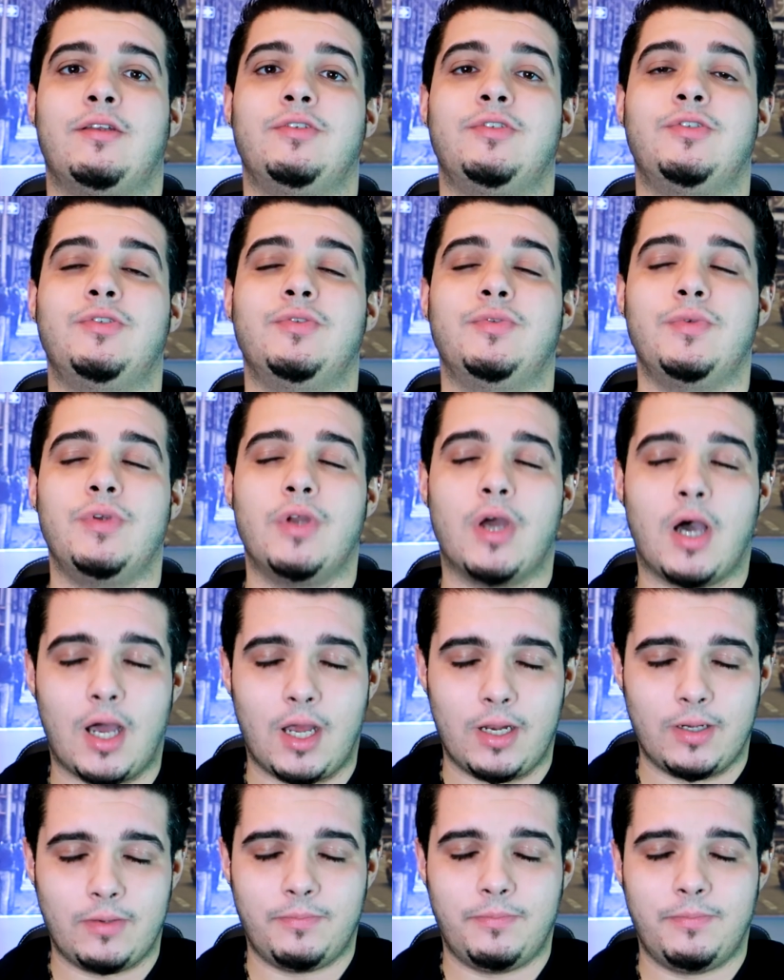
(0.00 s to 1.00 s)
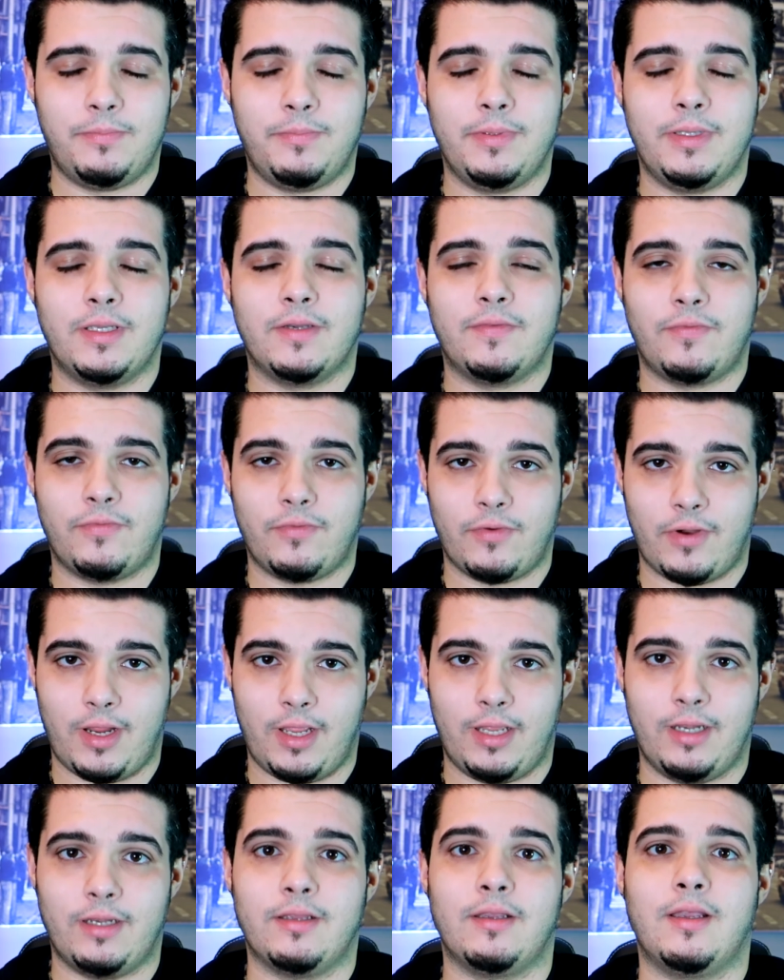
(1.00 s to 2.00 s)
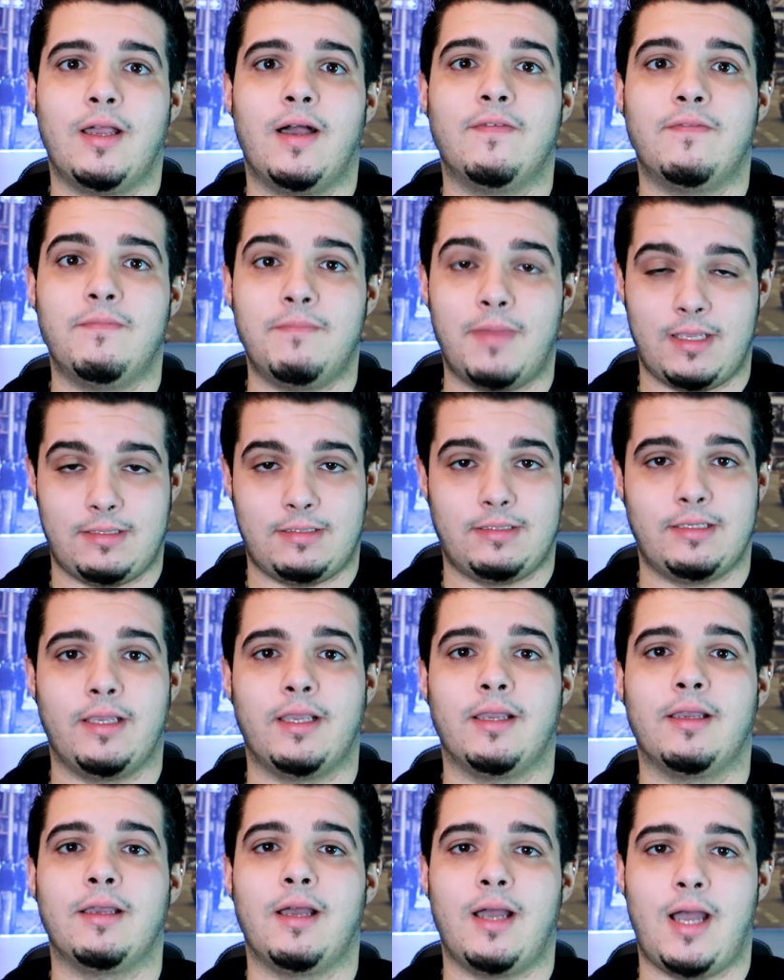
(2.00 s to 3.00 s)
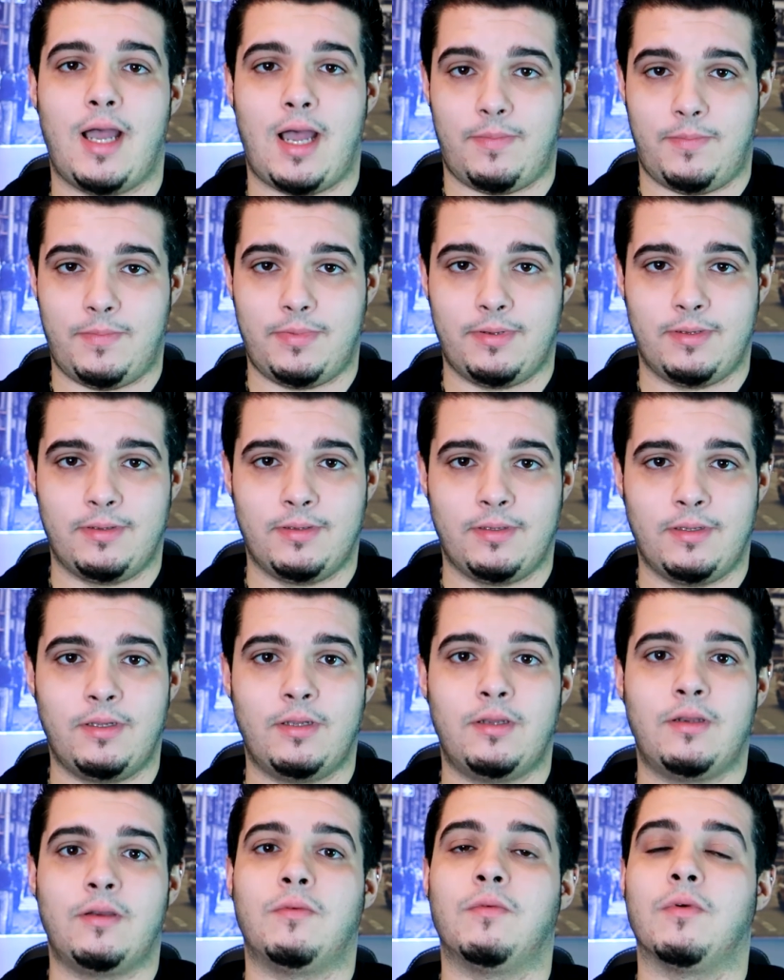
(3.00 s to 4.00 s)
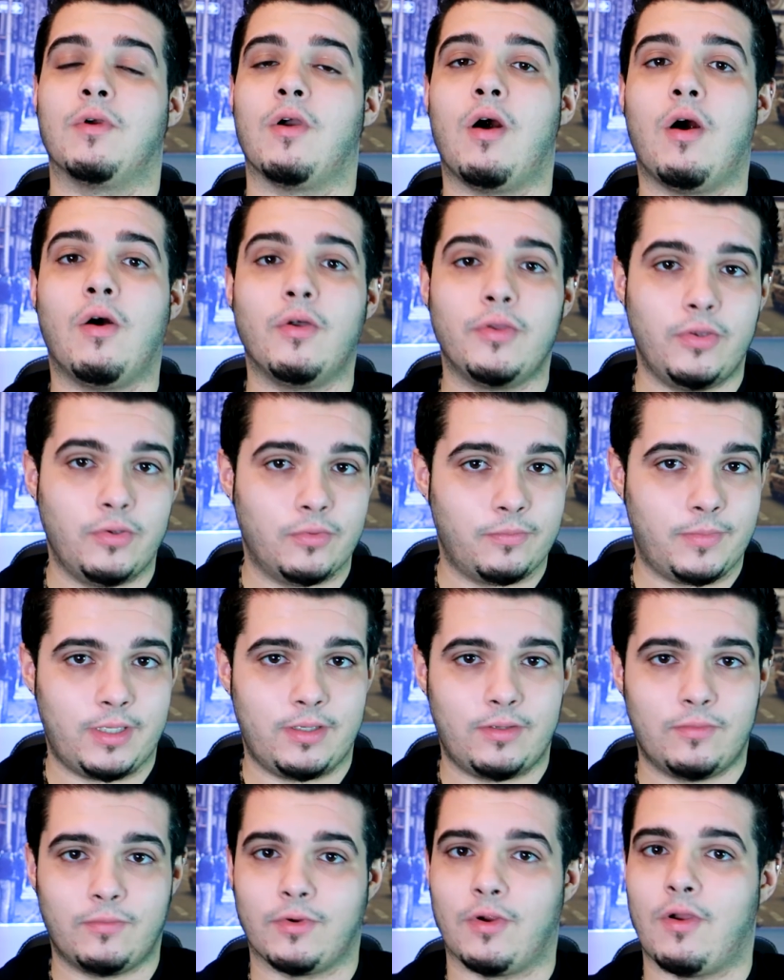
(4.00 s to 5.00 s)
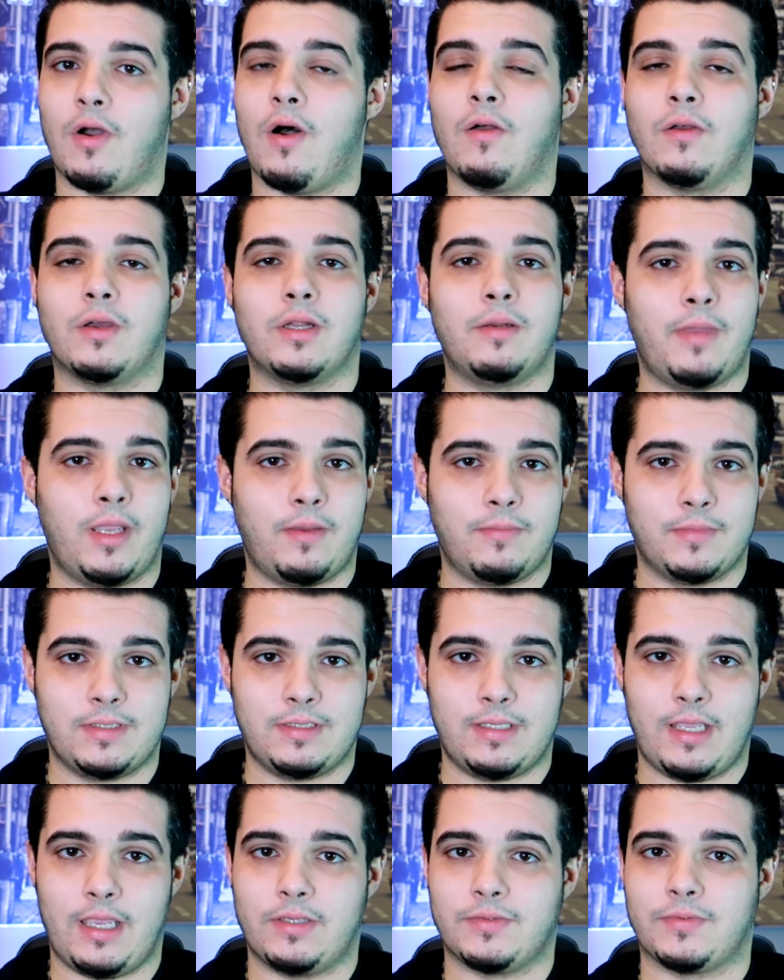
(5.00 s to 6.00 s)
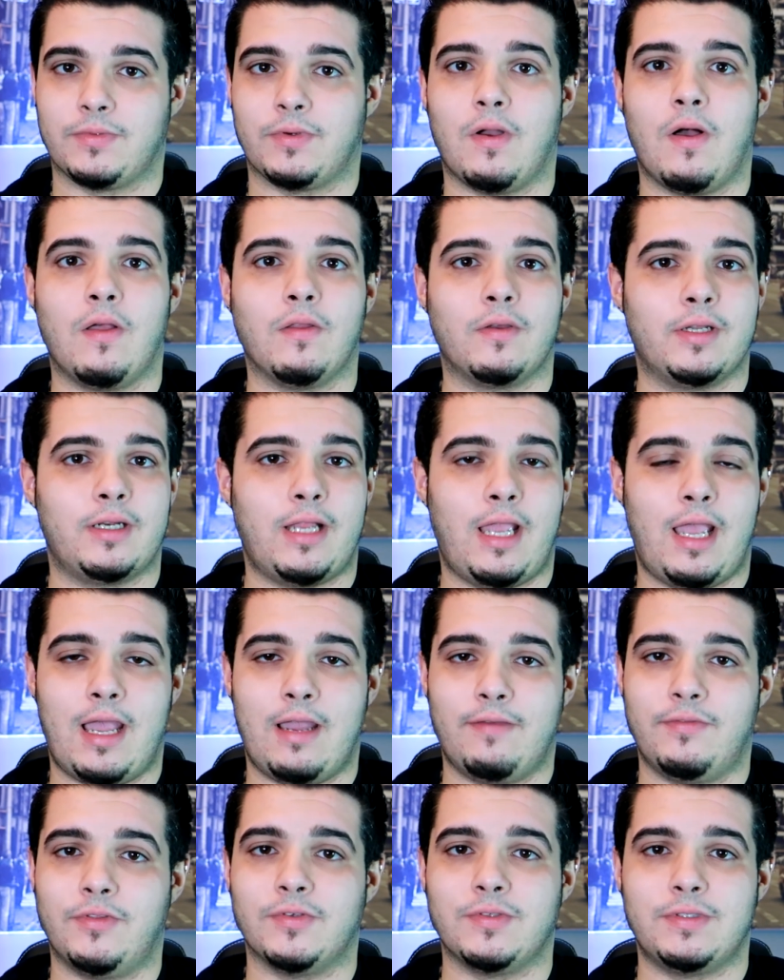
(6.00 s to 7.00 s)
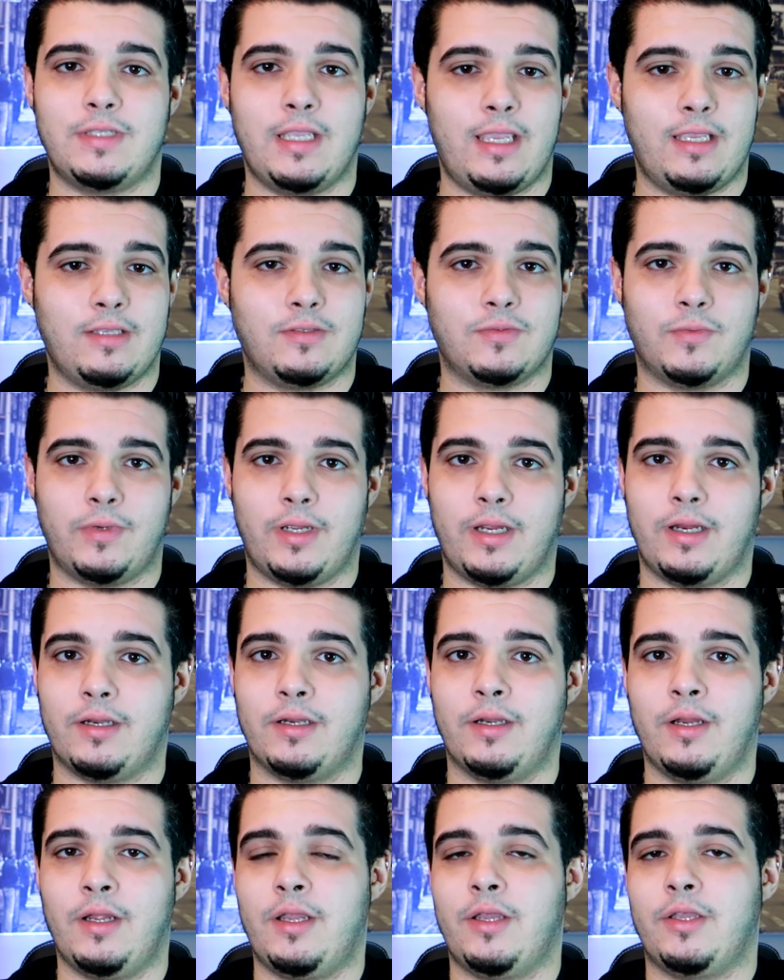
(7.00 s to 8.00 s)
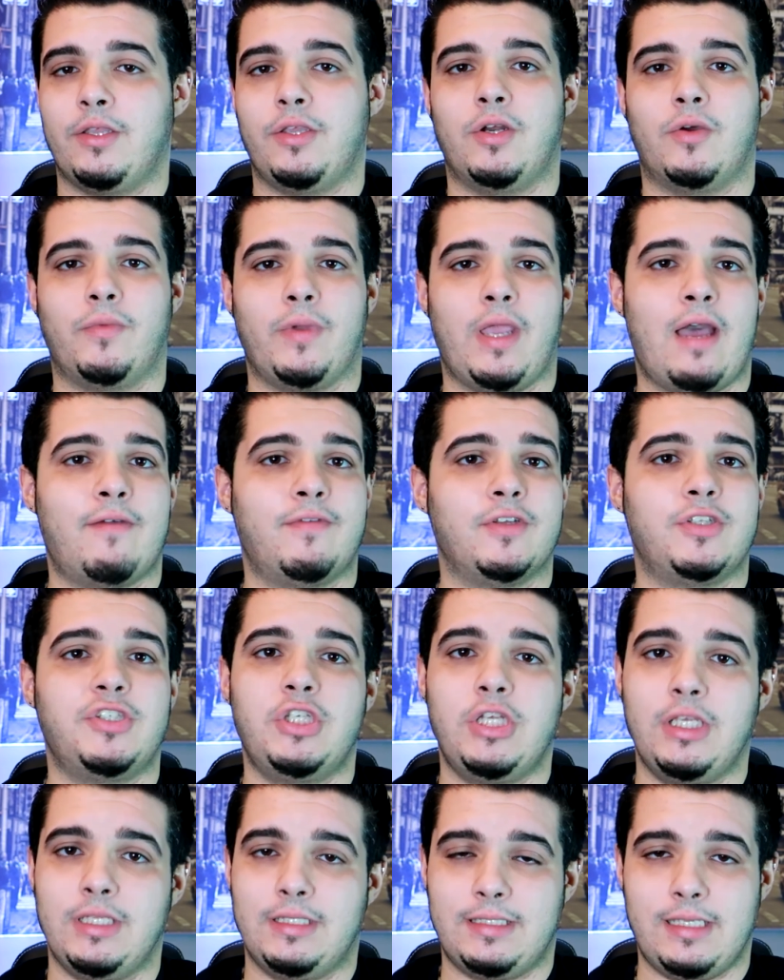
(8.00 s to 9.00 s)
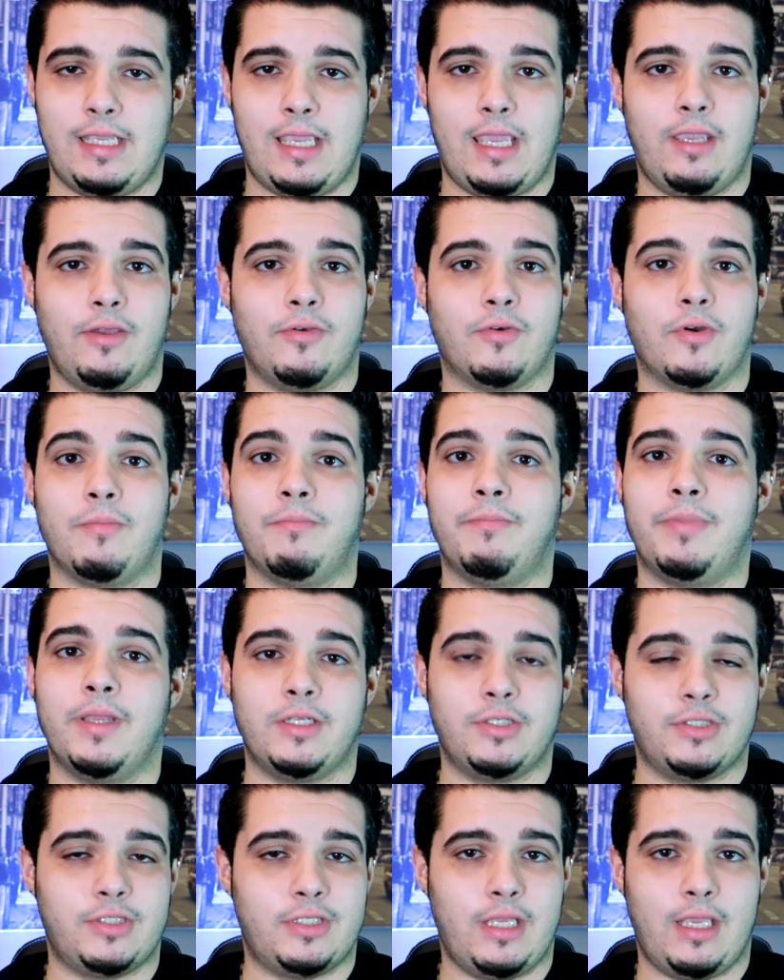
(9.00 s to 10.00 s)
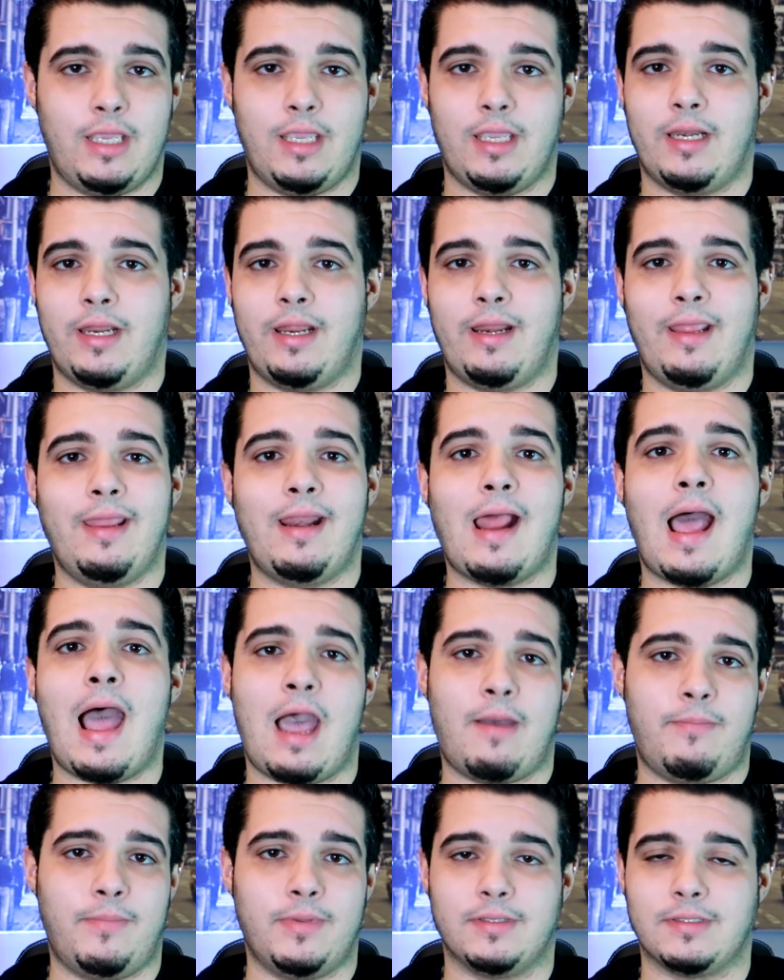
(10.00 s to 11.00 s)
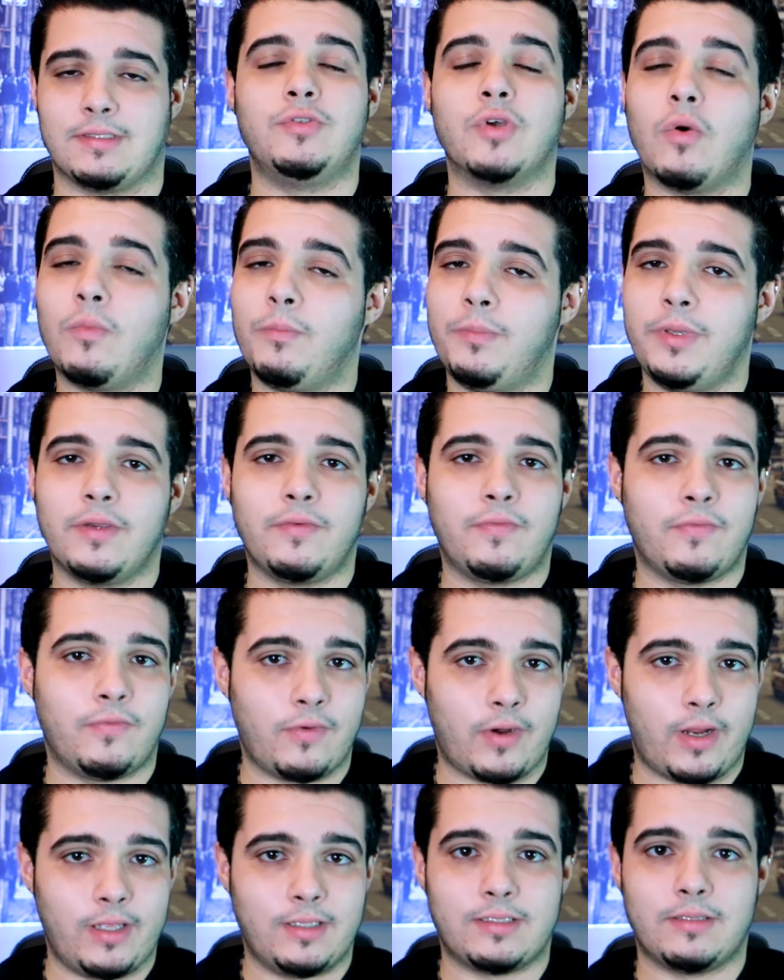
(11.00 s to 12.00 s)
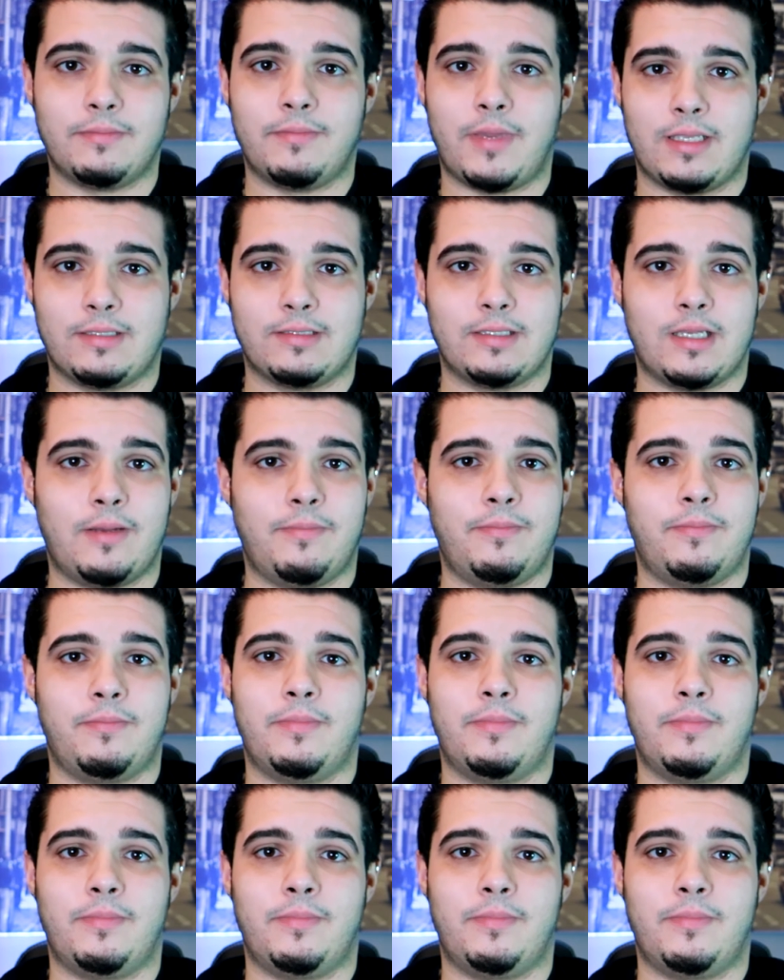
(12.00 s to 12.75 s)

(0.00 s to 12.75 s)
Do not be afraid of messing up. We're all human. We're all going to make mistakes. We're all going to have those days where, we have a cheat day or a binge day, and it happens. Don't be afraid to mess up.